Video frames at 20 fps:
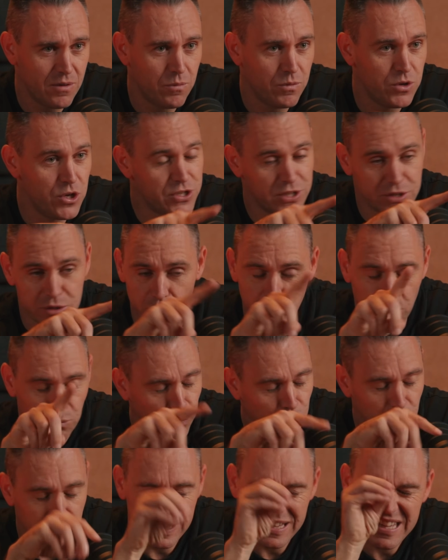using
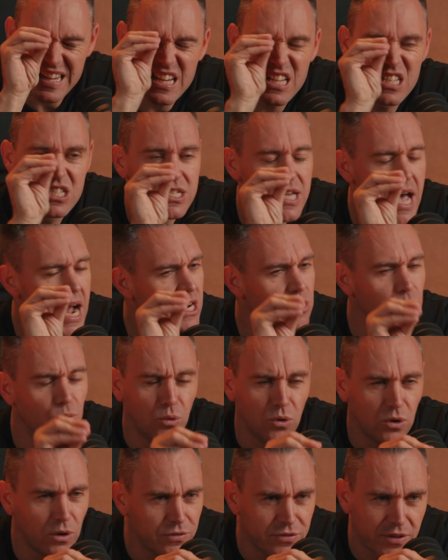the exact
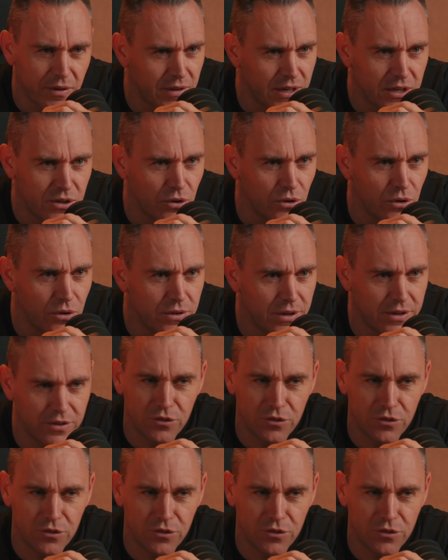rule of 72 that